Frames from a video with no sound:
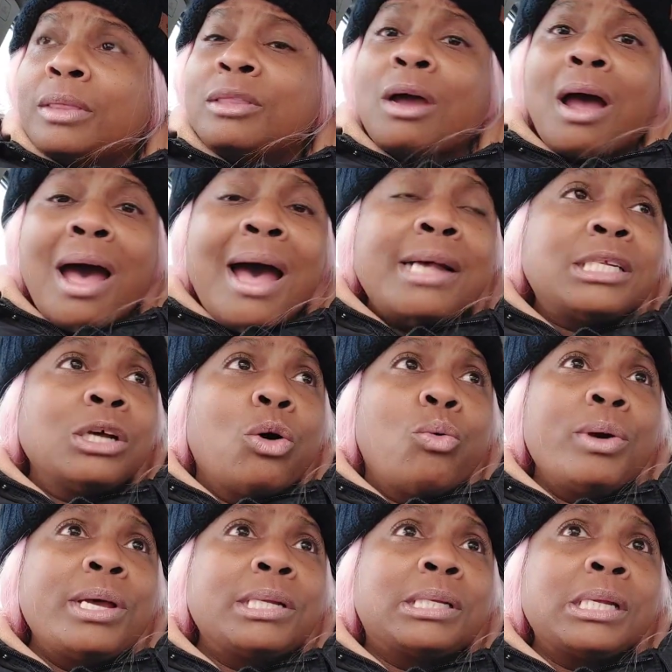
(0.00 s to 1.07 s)
the
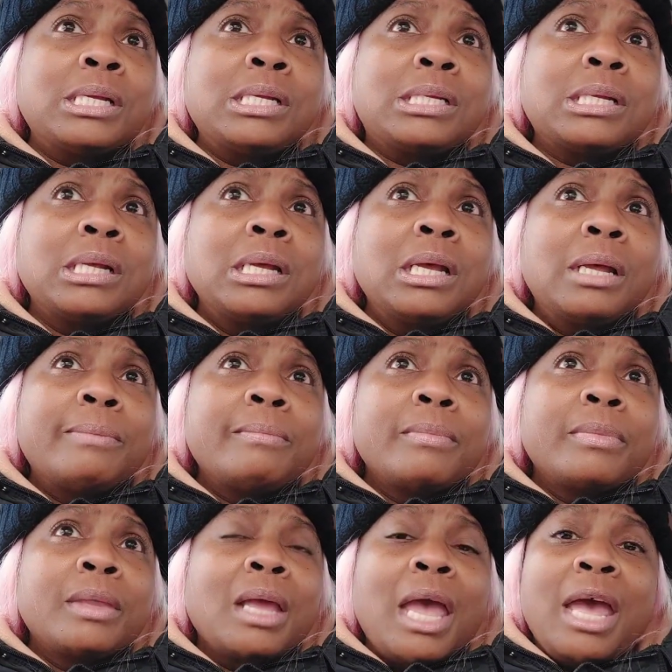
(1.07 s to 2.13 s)
consequences
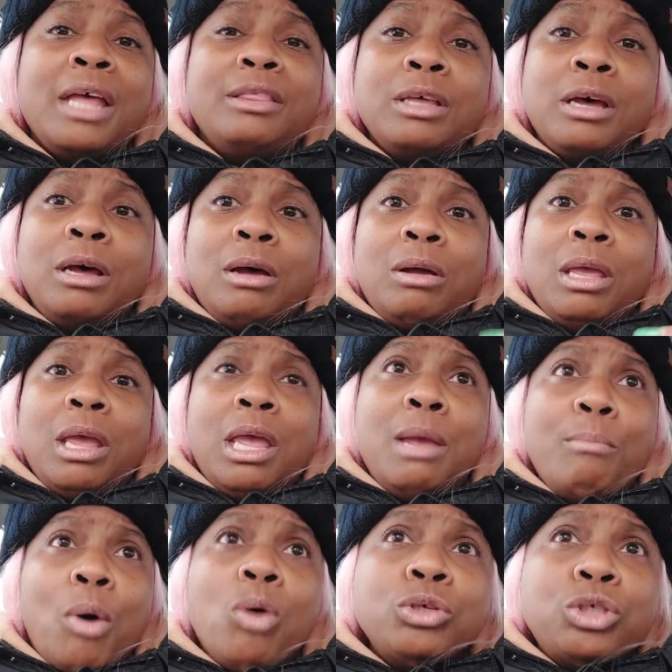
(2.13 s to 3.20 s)
and the
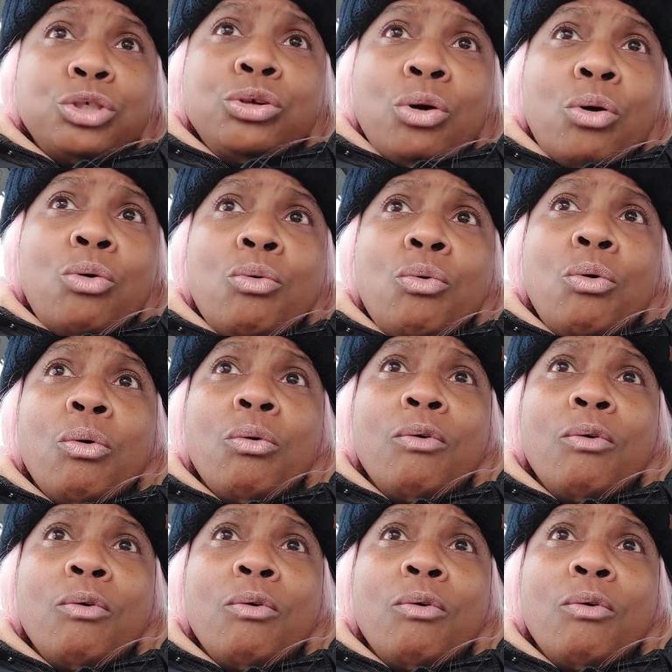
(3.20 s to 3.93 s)
emotional